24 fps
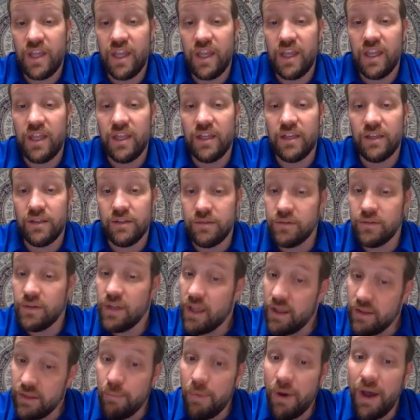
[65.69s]
in
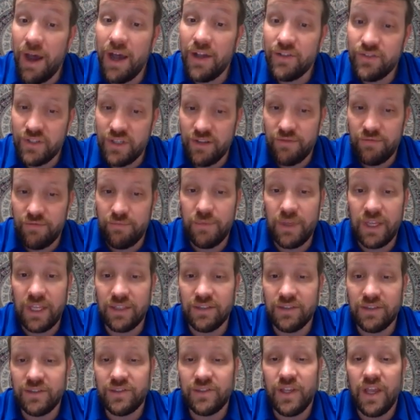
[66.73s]
the positive
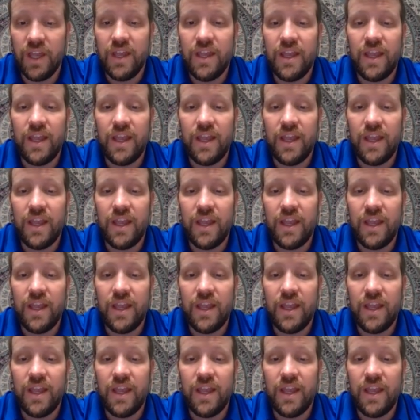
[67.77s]
means,